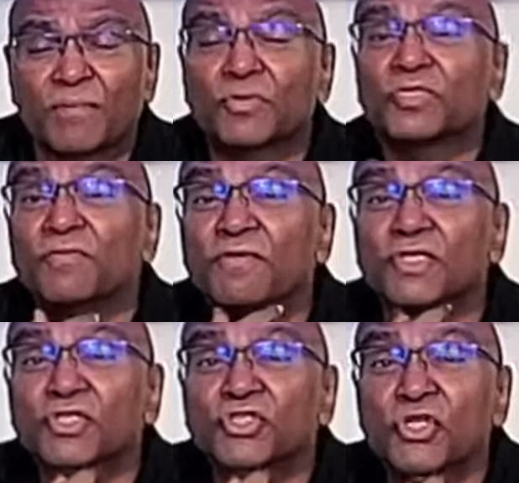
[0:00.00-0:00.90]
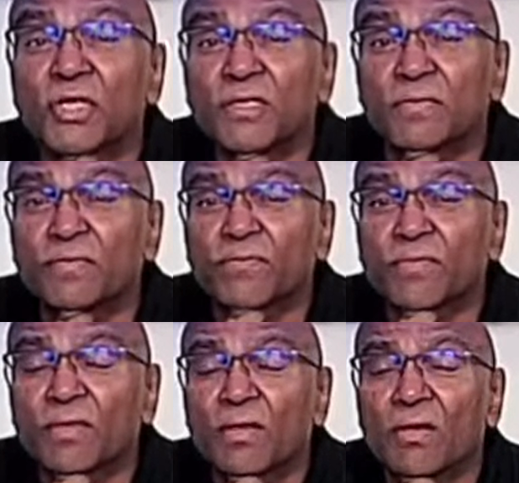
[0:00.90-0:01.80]
even the chin,
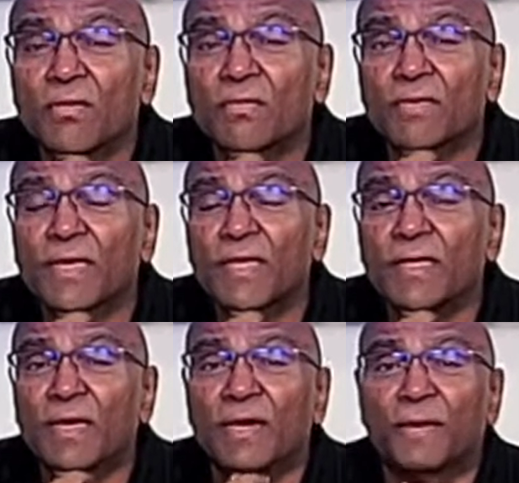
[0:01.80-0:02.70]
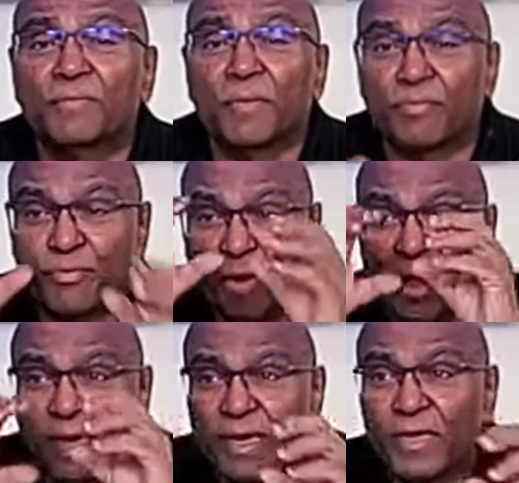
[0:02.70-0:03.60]
okay, the
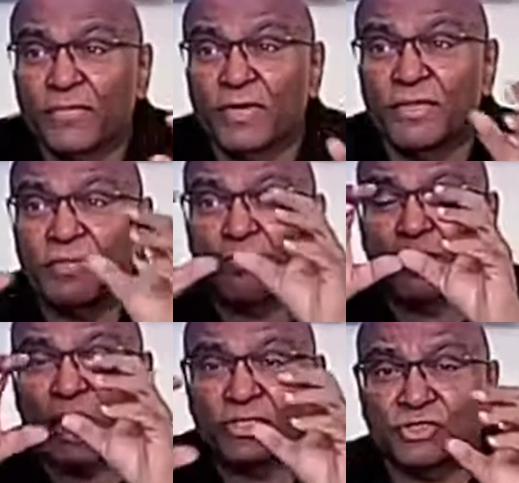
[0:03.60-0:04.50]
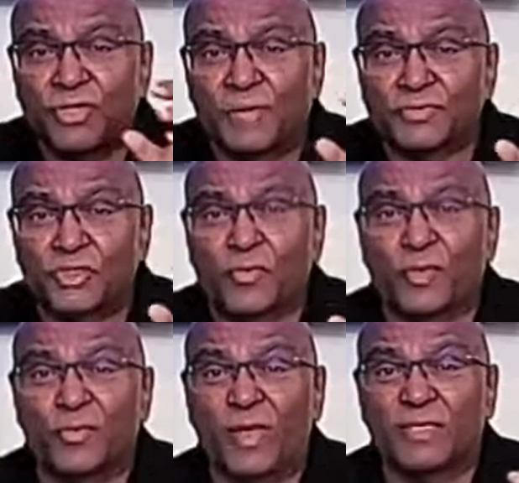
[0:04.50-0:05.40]
bra area, the bra straps. You know,
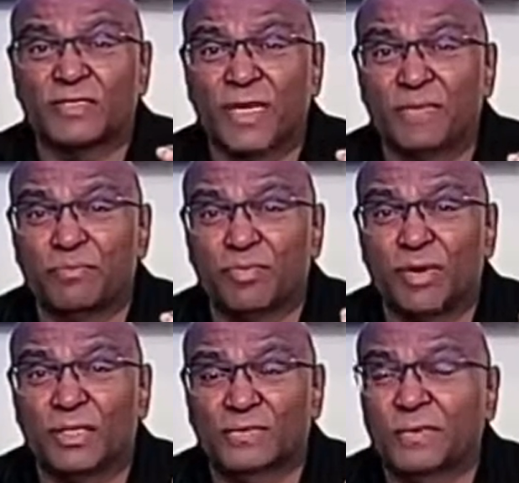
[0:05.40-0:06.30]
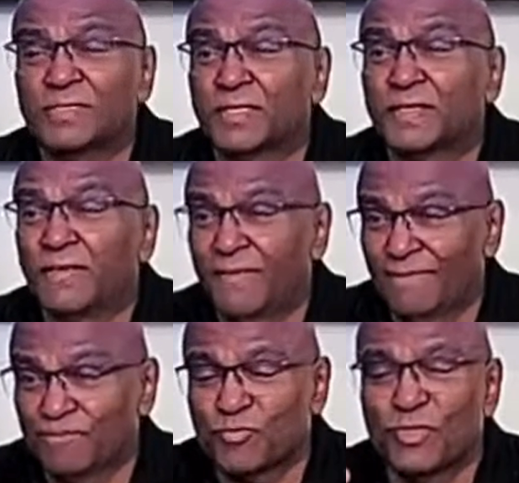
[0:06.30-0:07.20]
when you wear a tight bra, especially,
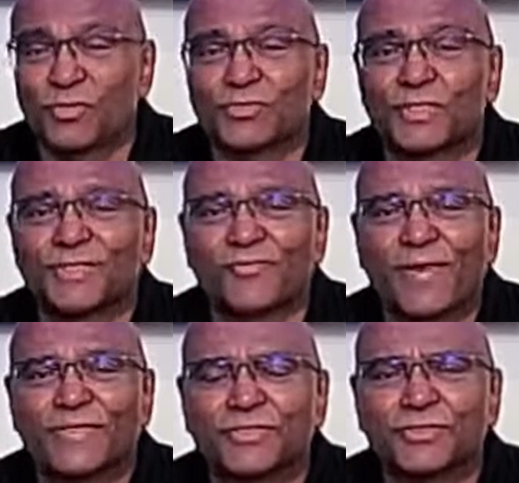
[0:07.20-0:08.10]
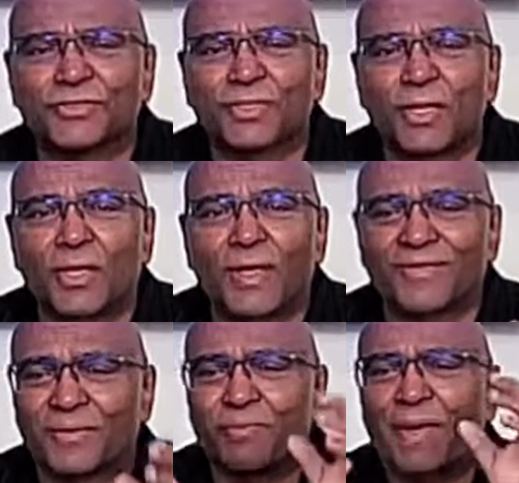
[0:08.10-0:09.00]
you know, certain races,
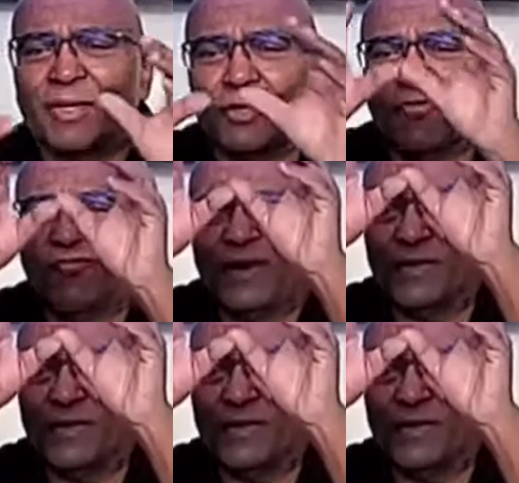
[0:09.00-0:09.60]
at the back you'll find